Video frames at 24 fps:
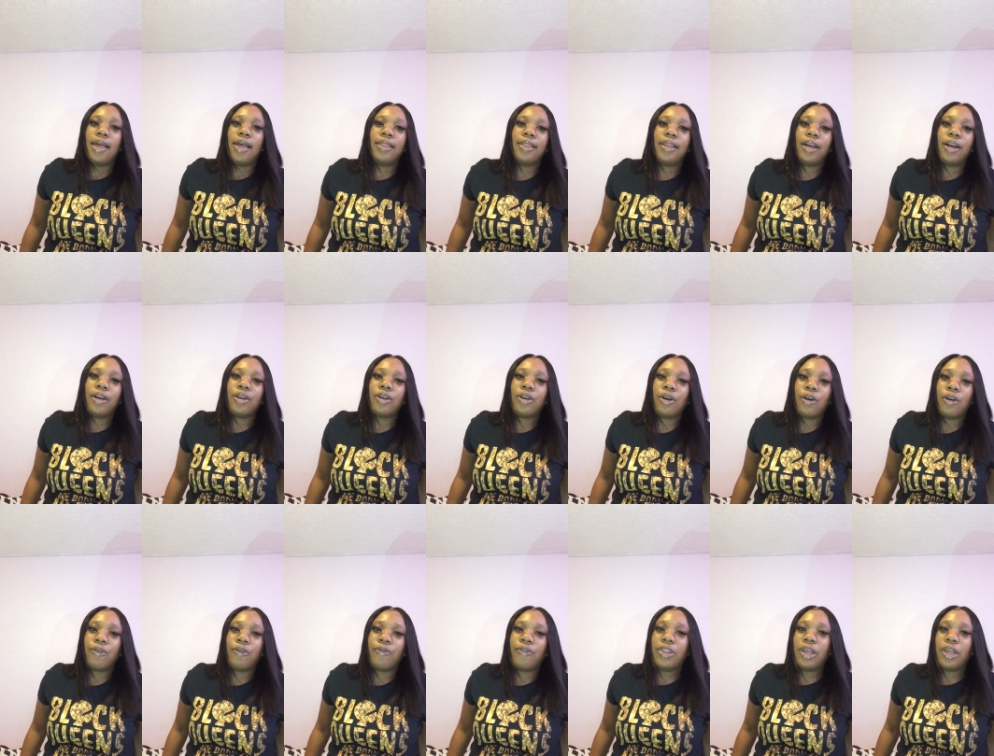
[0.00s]
they're
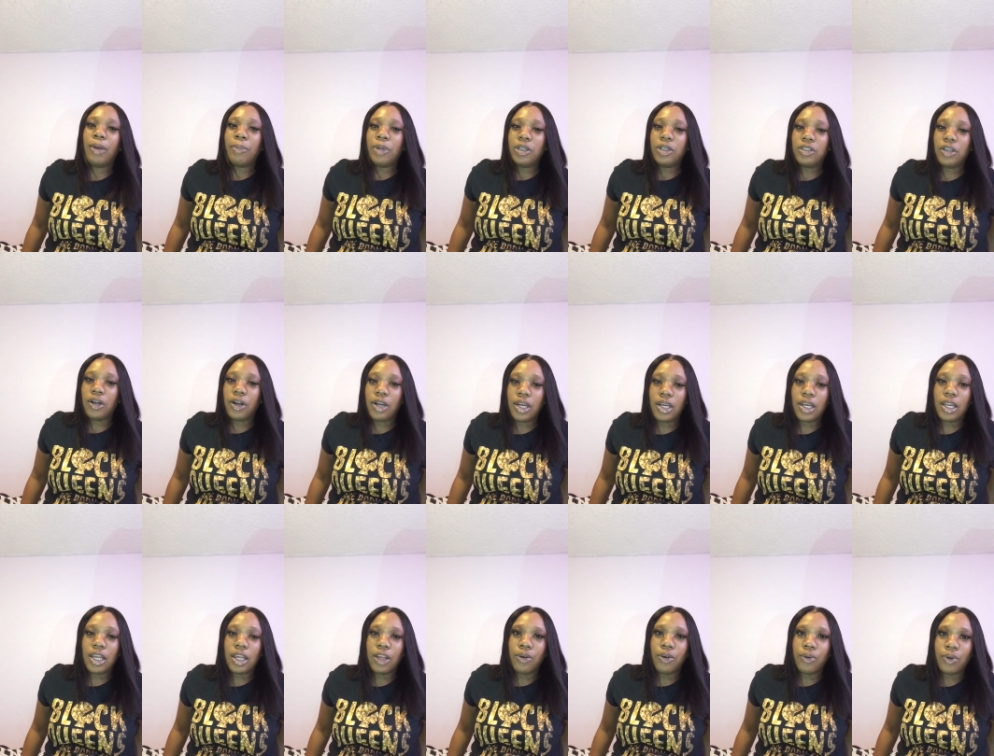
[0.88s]
known for their maternity
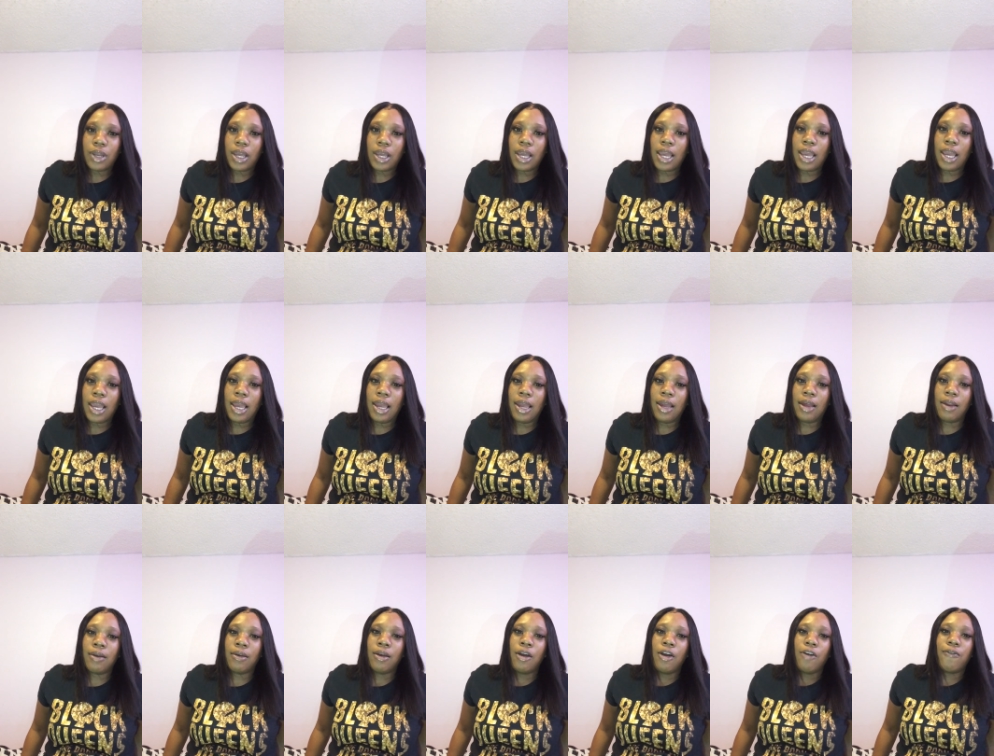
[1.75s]
unit
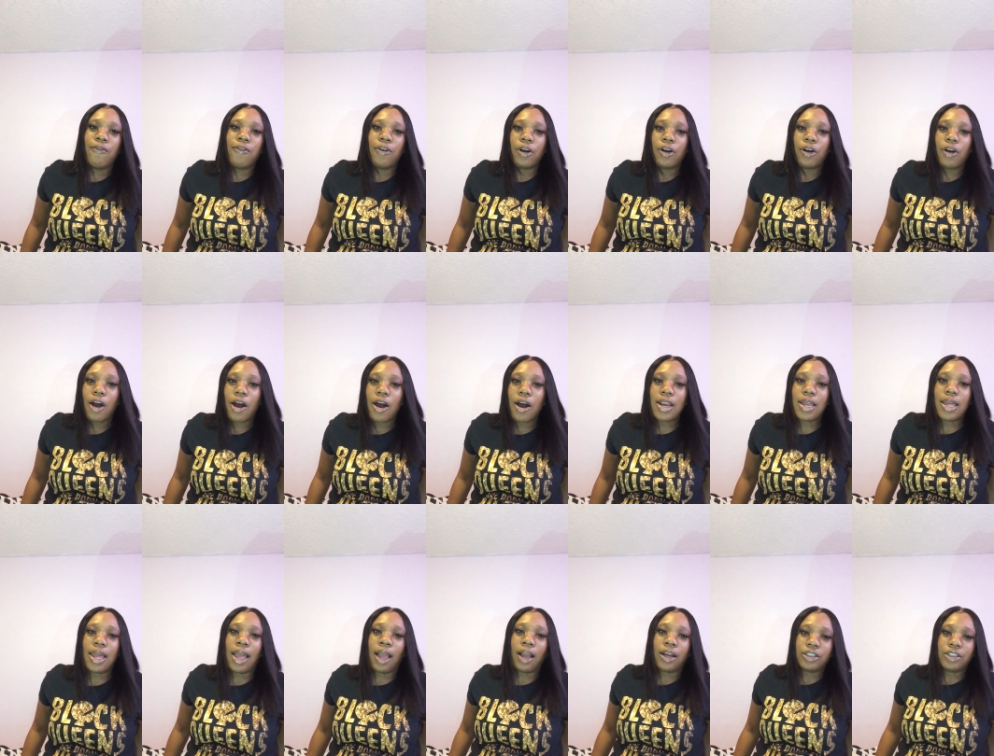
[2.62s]
and for a
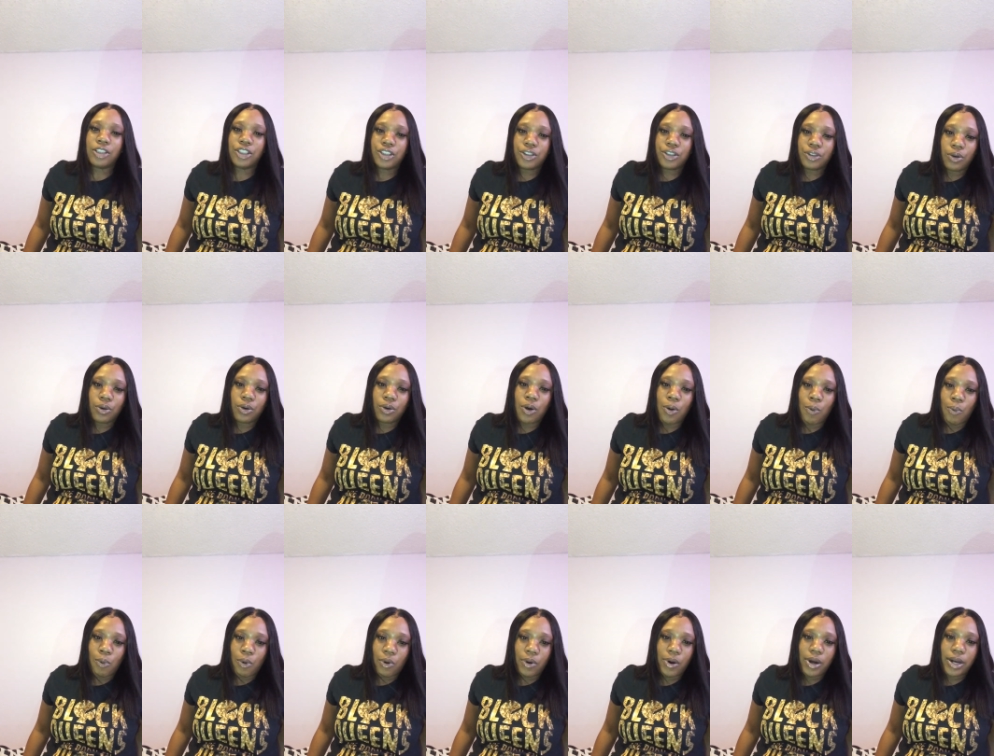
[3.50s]
cardiac and stroke
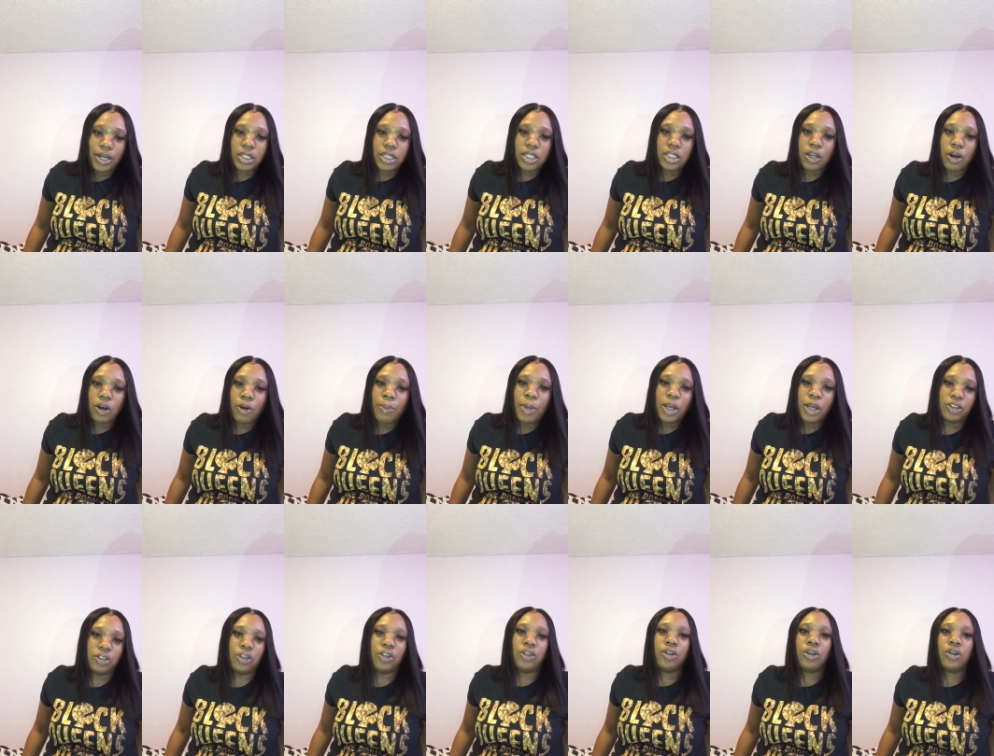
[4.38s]
award. So make
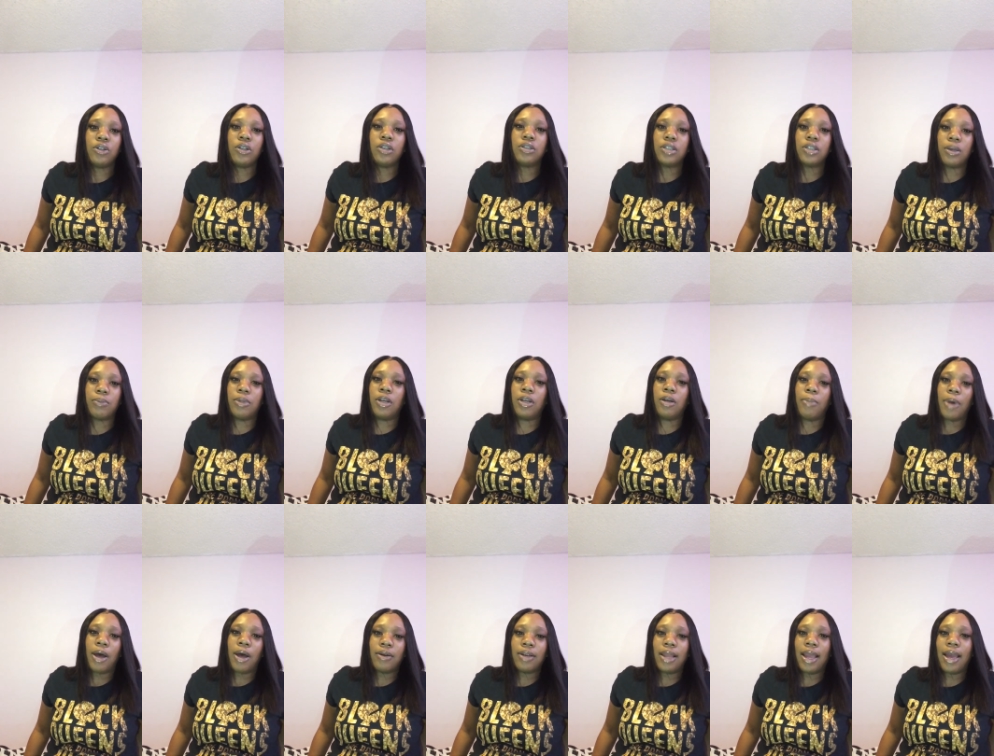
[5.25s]
sure you know something
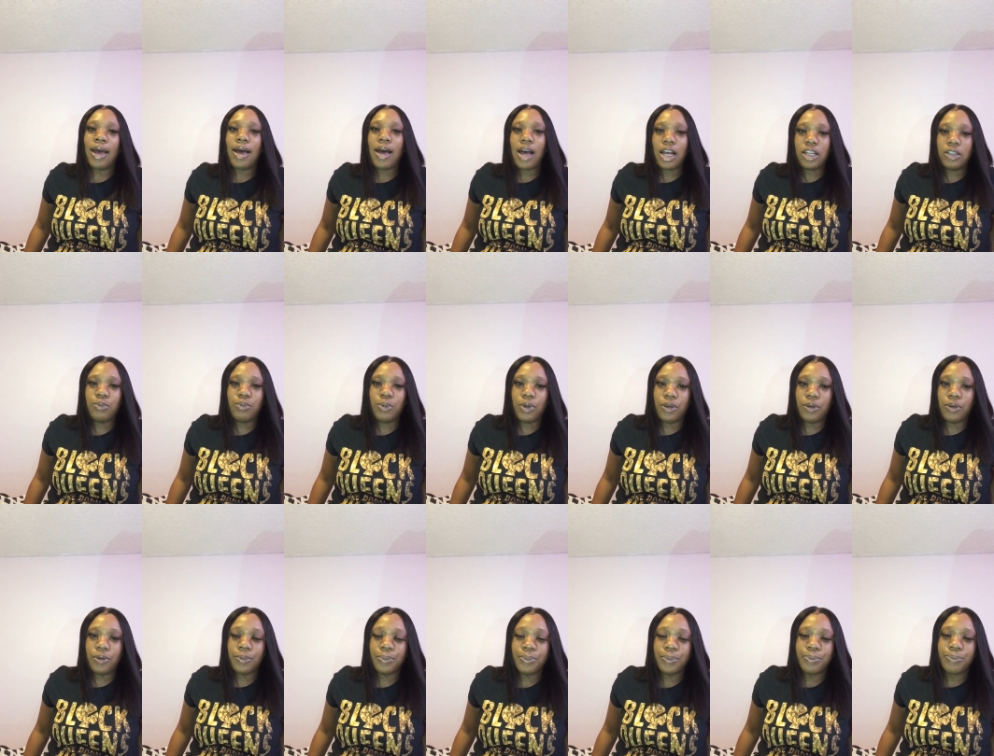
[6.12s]
about that
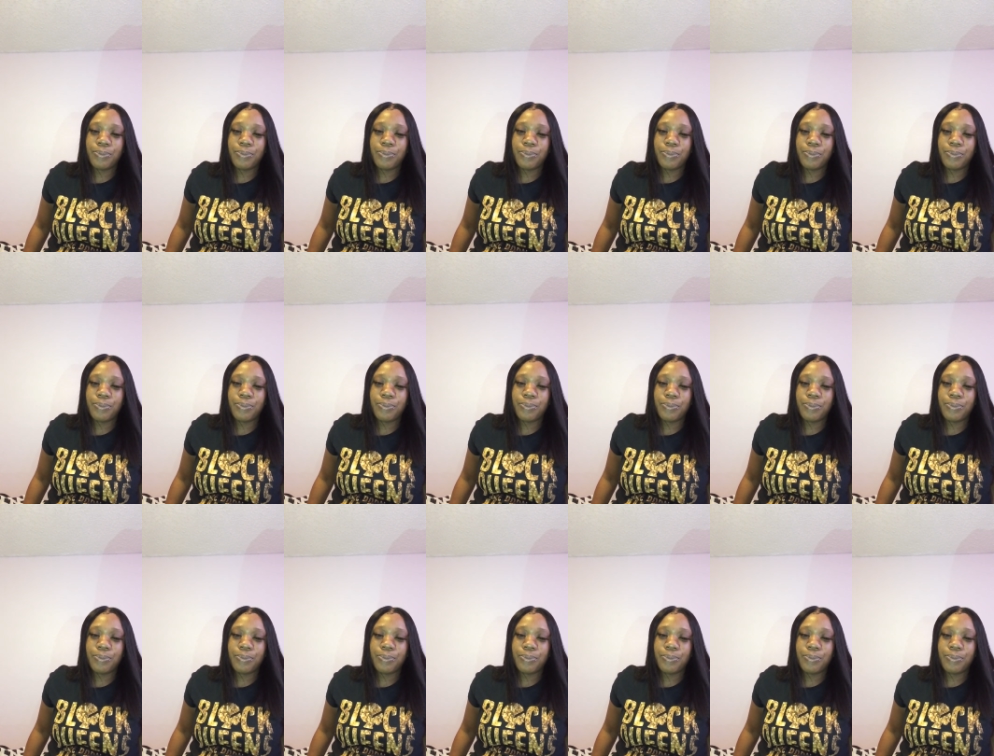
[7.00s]
hospital.